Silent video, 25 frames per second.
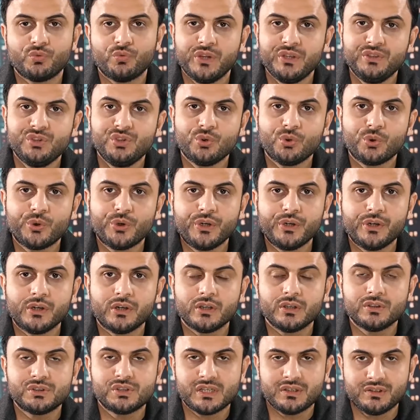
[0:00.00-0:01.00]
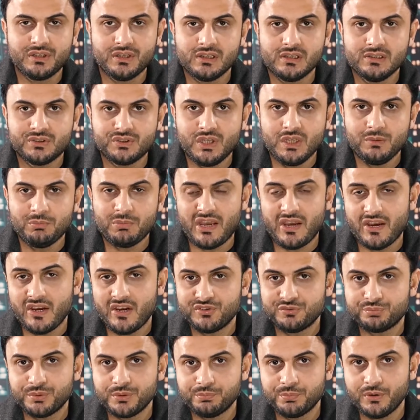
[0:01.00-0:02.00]
when your technical team
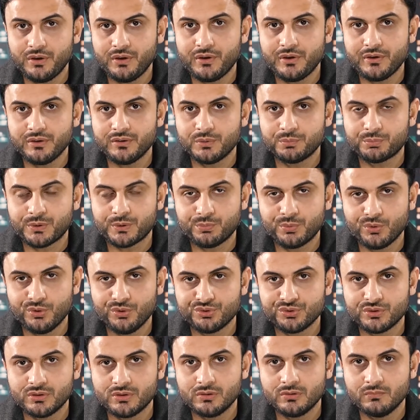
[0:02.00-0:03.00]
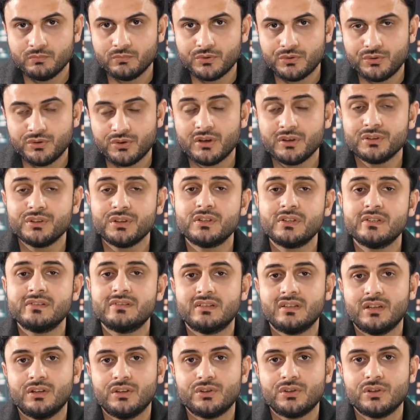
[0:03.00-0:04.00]
has prepared the proposal, you're not going to
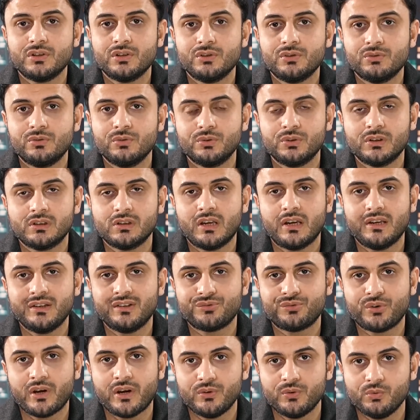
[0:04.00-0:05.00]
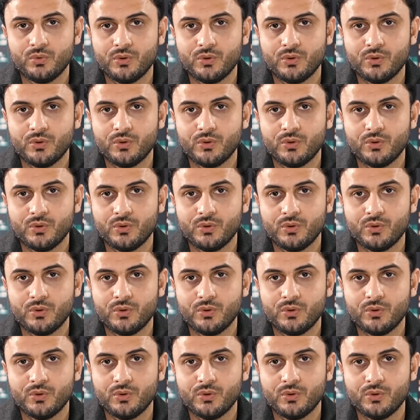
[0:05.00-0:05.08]
send to the clients right